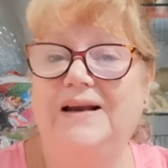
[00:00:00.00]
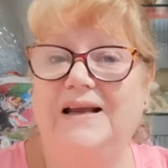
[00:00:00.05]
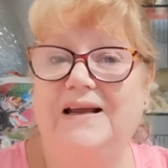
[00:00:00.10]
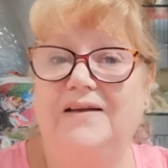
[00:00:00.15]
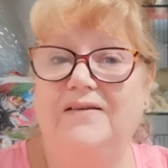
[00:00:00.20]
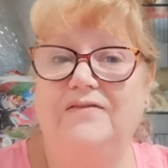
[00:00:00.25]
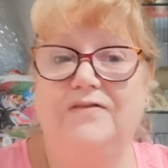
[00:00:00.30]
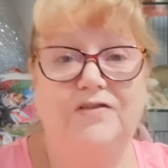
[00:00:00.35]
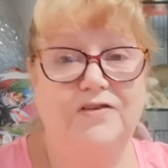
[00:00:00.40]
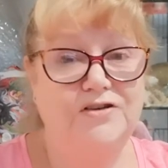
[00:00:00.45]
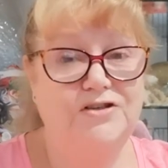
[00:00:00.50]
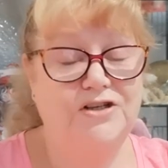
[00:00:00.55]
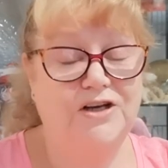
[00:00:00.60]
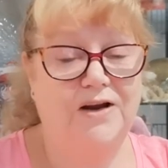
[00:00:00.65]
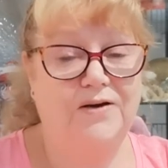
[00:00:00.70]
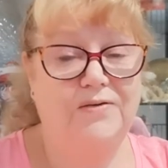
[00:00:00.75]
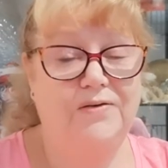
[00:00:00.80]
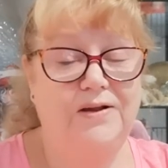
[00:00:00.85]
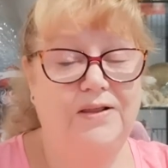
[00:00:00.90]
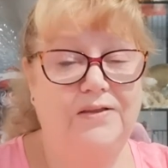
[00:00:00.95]
ready for
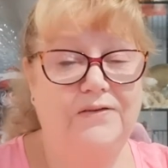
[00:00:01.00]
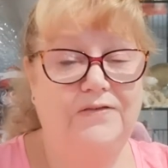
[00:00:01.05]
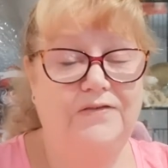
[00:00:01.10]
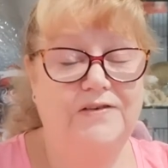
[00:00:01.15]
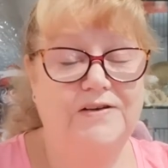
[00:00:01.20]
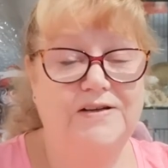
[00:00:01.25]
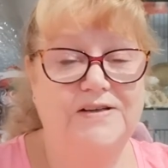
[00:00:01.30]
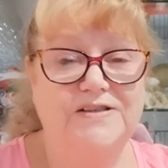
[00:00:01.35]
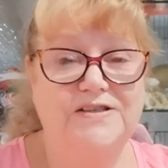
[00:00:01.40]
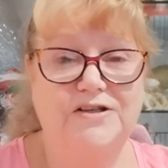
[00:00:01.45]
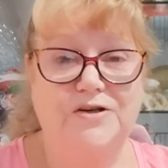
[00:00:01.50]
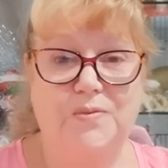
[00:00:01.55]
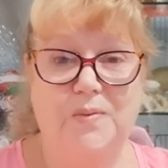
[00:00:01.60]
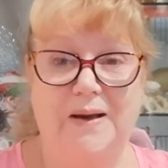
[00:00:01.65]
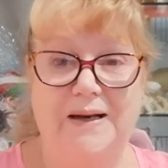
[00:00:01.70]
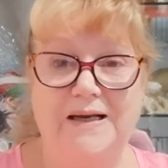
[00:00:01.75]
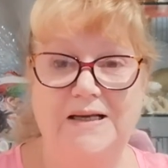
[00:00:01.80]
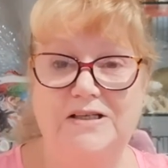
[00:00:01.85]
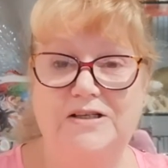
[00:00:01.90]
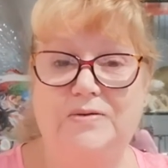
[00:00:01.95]
January the first,
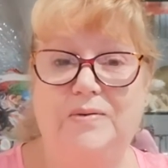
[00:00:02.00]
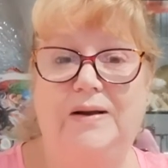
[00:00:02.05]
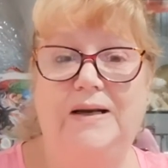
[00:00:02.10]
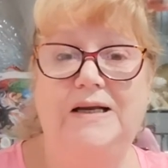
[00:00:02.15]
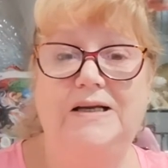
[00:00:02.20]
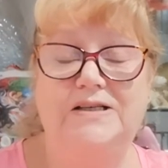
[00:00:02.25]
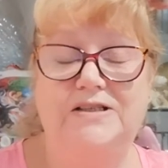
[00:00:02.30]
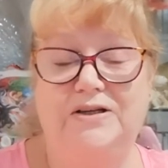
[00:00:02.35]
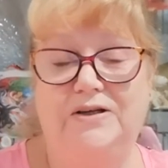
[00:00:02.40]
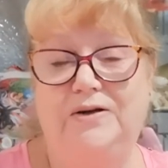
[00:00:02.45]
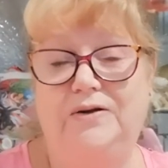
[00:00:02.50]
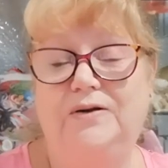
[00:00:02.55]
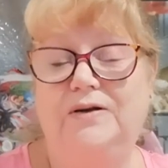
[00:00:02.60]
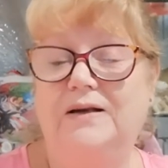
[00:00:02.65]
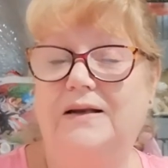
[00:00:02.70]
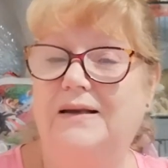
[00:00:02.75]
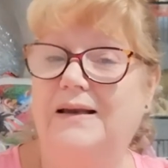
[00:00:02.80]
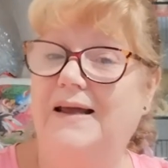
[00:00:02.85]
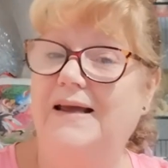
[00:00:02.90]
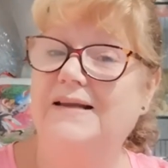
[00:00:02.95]
twenty twenty-two.
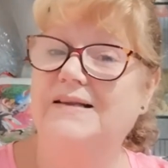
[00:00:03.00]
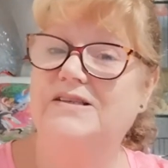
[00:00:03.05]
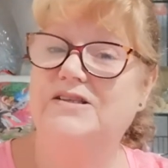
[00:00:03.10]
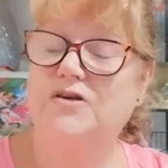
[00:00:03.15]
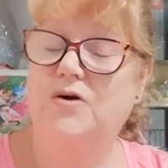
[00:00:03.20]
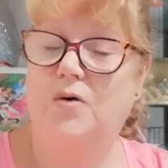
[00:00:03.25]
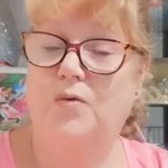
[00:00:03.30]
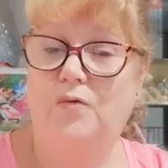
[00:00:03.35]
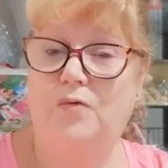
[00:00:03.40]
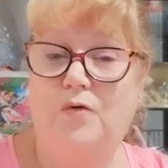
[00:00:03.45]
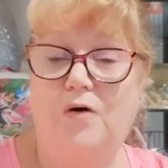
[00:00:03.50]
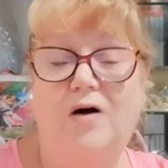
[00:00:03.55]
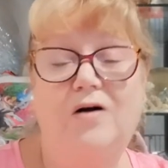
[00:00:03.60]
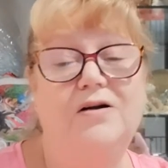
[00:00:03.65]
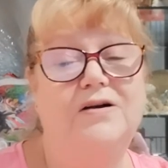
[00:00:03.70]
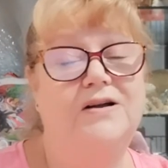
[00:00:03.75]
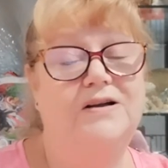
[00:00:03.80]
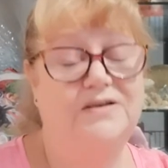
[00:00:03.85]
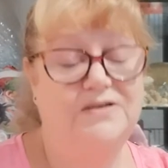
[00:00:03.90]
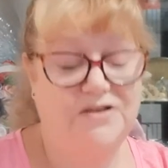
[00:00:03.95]
Let's
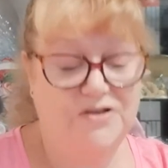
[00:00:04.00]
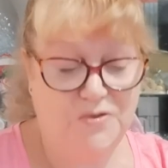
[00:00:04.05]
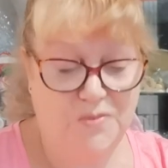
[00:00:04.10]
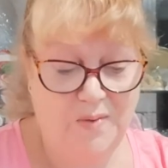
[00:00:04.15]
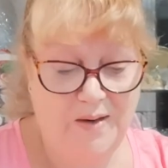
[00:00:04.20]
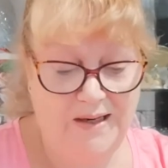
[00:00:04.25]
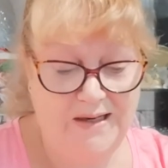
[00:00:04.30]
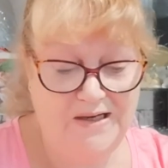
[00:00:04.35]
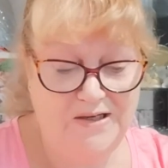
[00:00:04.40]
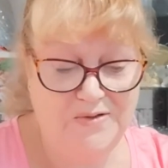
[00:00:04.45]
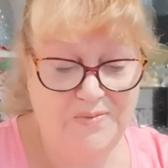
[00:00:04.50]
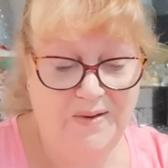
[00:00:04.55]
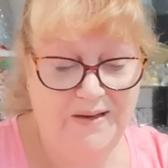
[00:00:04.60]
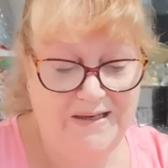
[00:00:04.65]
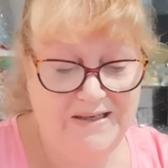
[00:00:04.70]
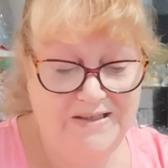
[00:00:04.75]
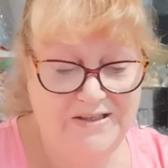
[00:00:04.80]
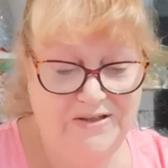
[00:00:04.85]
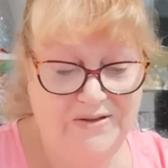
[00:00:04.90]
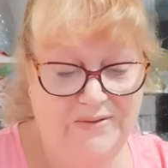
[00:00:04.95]
rock twenty
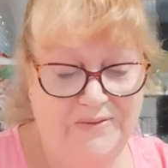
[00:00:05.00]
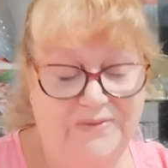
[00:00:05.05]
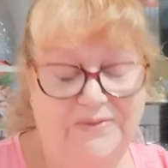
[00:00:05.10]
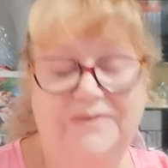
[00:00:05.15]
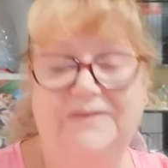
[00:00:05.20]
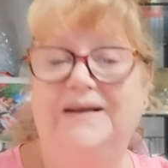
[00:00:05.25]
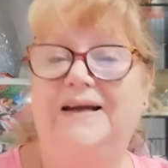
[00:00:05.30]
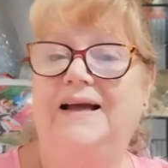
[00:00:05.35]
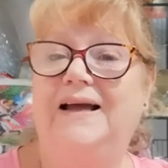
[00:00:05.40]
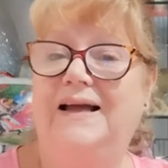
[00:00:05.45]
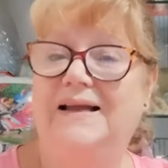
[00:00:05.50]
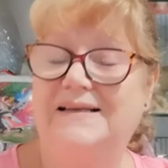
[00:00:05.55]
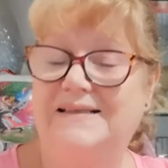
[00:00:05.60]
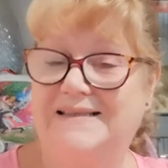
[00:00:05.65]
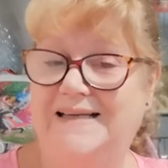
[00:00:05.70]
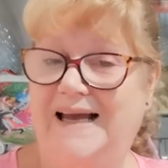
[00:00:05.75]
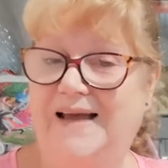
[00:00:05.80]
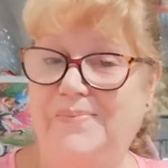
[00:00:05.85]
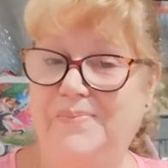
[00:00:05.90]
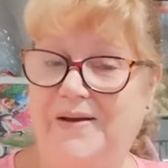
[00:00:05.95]
twenty-two,
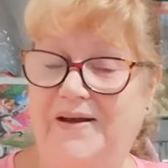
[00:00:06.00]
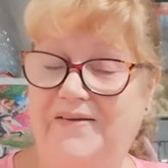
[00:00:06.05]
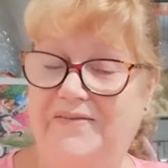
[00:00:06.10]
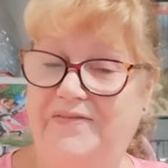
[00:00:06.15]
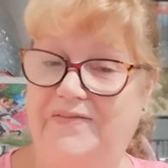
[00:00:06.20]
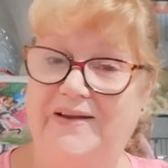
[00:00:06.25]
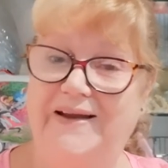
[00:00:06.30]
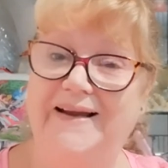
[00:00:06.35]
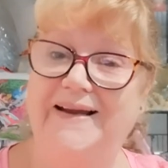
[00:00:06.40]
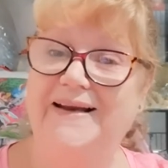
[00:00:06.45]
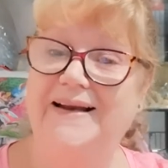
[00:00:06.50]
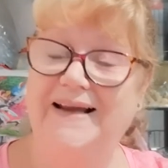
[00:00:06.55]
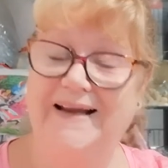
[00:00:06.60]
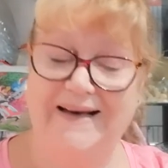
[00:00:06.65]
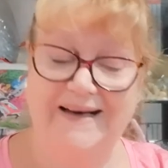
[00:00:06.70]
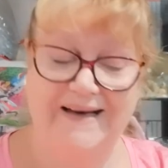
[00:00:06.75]
tap our feet